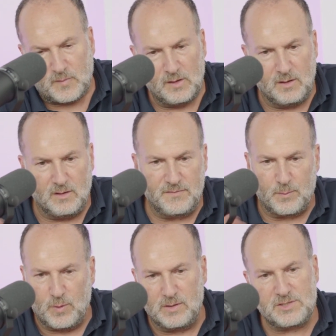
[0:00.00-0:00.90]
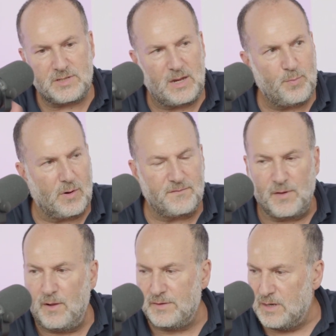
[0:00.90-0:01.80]
of a real estate
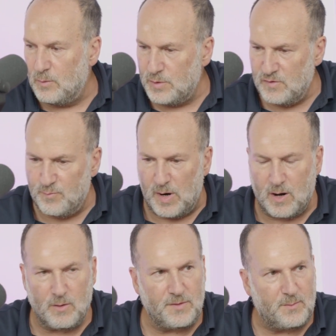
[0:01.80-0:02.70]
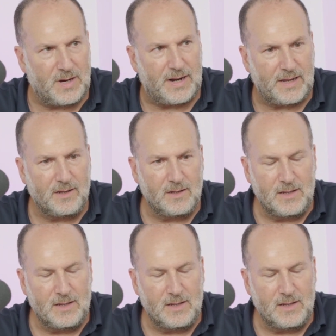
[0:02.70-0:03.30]
portfolio where you borrow the money,